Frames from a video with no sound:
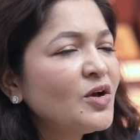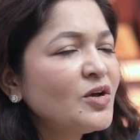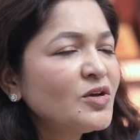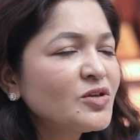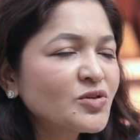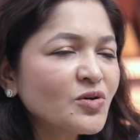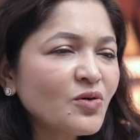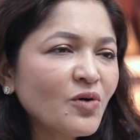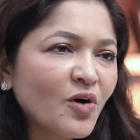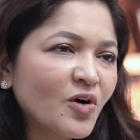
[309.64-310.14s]

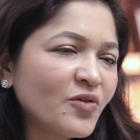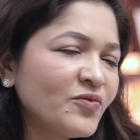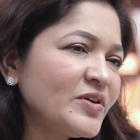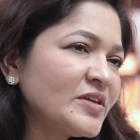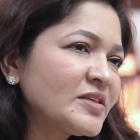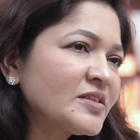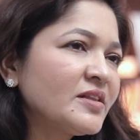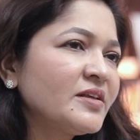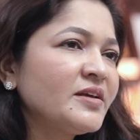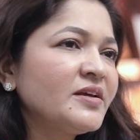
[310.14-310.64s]
So
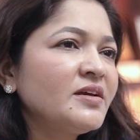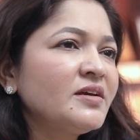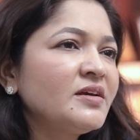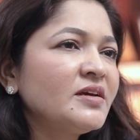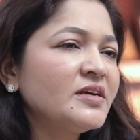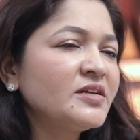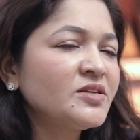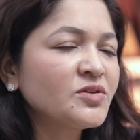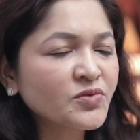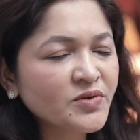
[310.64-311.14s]
obviously,
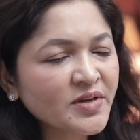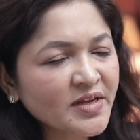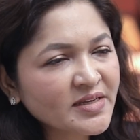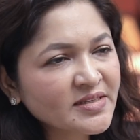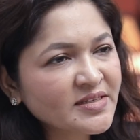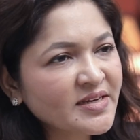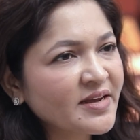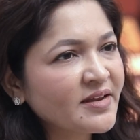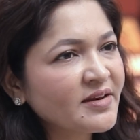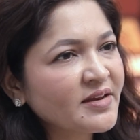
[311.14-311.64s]
in today's
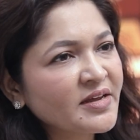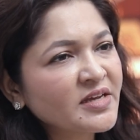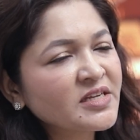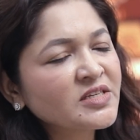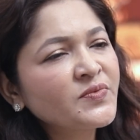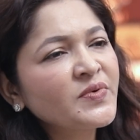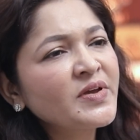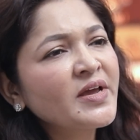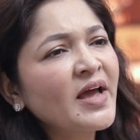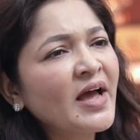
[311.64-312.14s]
day and age,
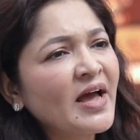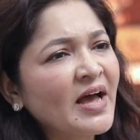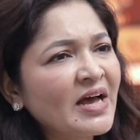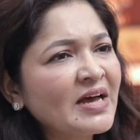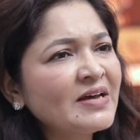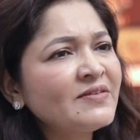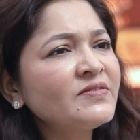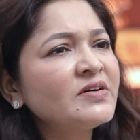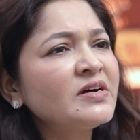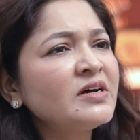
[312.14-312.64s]
we
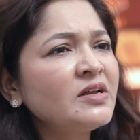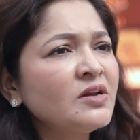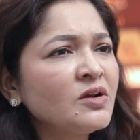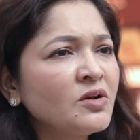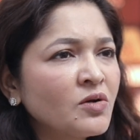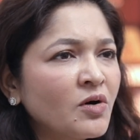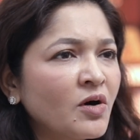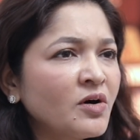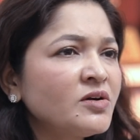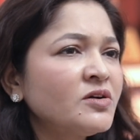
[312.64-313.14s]
have a
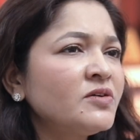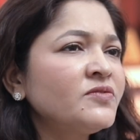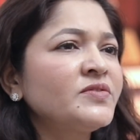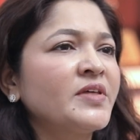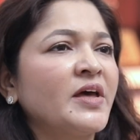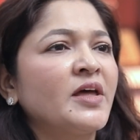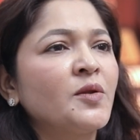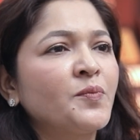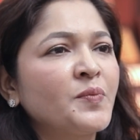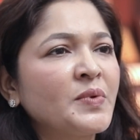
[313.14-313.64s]
lot of
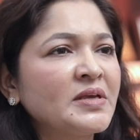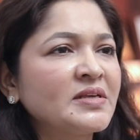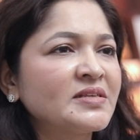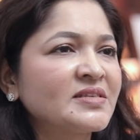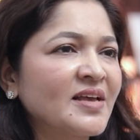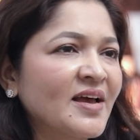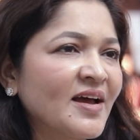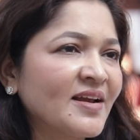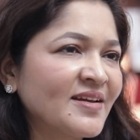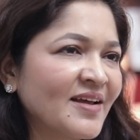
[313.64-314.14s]
therapies
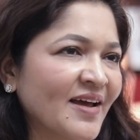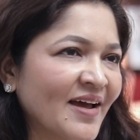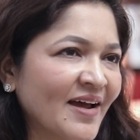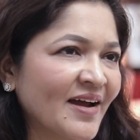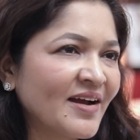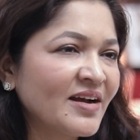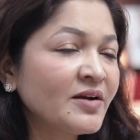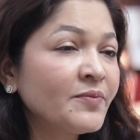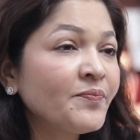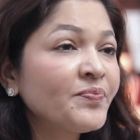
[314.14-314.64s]
at
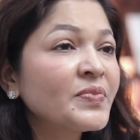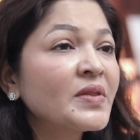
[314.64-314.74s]
hand,